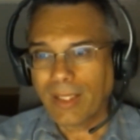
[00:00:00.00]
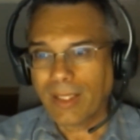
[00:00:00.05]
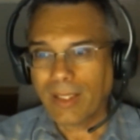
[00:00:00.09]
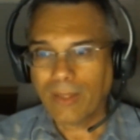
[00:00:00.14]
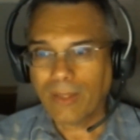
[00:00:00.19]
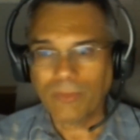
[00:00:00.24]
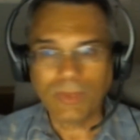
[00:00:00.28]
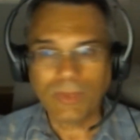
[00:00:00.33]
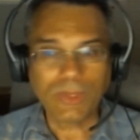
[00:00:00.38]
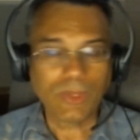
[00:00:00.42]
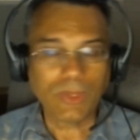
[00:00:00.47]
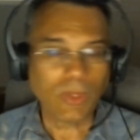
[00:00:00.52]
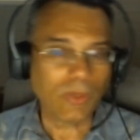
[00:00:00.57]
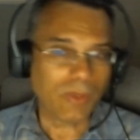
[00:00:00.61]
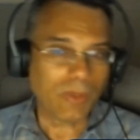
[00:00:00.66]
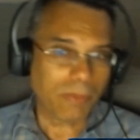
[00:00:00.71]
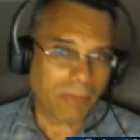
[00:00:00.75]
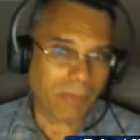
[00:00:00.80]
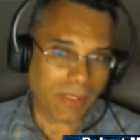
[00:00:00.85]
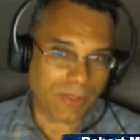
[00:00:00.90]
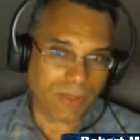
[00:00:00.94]
We showed the
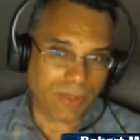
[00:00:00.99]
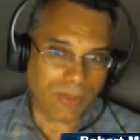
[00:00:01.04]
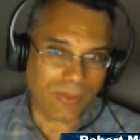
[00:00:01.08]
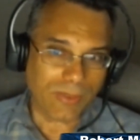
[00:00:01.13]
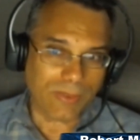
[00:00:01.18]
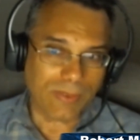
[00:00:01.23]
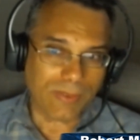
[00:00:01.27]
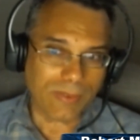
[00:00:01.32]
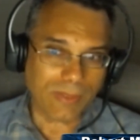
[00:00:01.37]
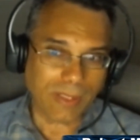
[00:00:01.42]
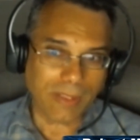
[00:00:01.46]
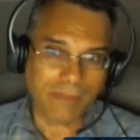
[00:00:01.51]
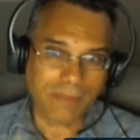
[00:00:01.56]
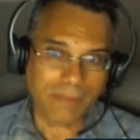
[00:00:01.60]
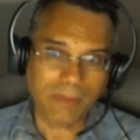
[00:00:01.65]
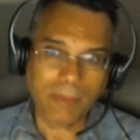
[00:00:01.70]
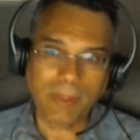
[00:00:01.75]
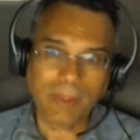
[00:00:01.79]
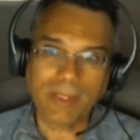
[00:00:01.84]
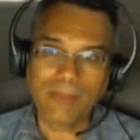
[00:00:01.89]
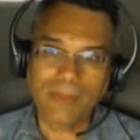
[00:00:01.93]
pictures.
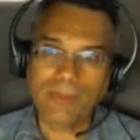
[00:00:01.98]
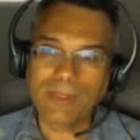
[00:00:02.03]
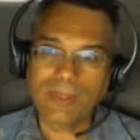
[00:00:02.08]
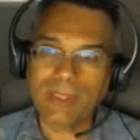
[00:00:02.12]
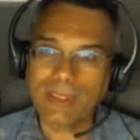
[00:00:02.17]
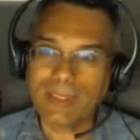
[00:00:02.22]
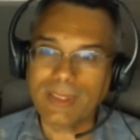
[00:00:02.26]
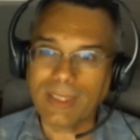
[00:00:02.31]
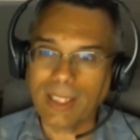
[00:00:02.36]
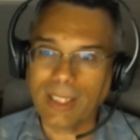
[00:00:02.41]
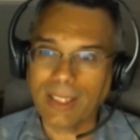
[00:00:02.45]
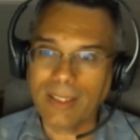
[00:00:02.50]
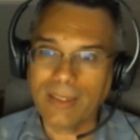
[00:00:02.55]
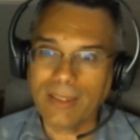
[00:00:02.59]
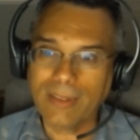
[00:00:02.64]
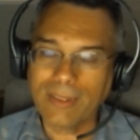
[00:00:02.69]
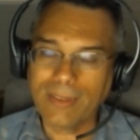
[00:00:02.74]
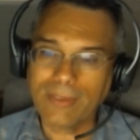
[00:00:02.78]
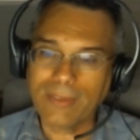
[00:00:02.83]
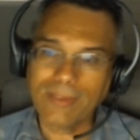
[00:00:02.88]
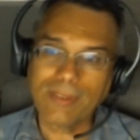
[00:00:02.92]
Everybody was excited.
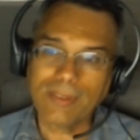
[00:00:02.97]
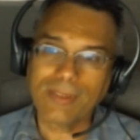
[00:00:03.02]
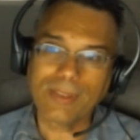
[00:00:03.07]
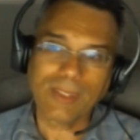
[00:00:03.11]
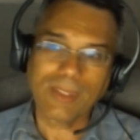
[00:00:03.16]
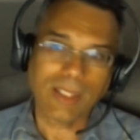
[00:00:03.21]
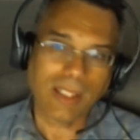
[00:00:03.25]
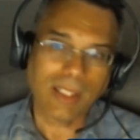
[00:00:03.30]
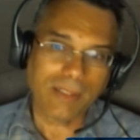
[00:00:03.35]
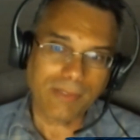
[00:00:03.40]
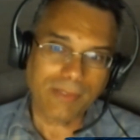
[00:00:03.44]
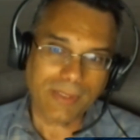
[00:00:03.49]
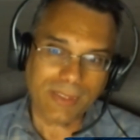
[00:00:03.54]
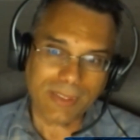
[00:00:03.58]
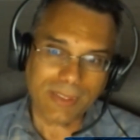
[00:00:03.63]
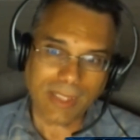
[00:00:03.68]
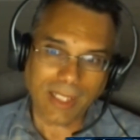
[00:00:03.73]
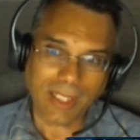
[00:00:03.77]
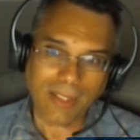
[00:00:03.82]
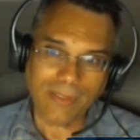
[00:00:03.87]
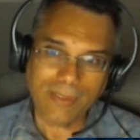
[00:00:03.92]
There's life on
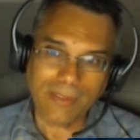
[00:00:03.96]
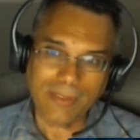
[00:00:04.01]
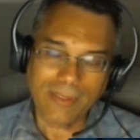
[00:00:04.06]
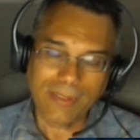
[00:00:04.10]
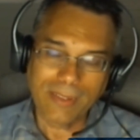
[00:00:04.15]
Saturn.